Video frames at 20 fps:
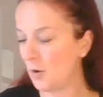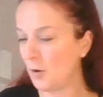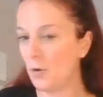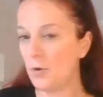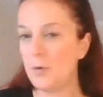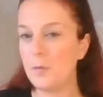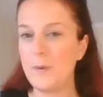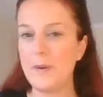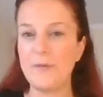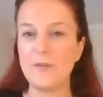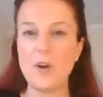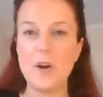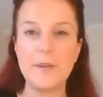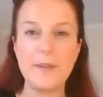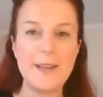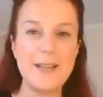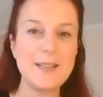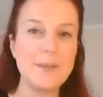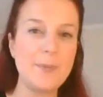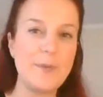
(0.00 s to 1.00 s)
Oh, we've
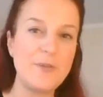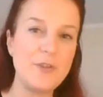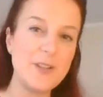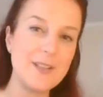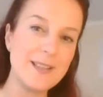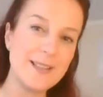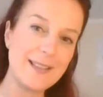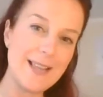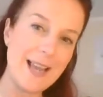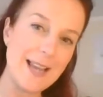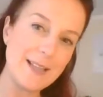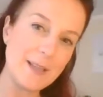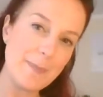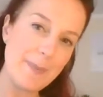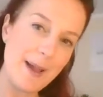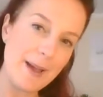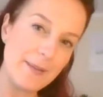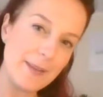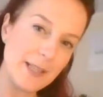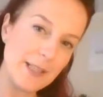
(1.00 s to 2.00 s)
got this. We've just said
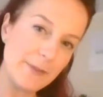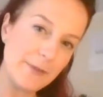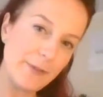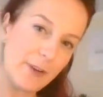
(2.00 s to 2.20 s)
about this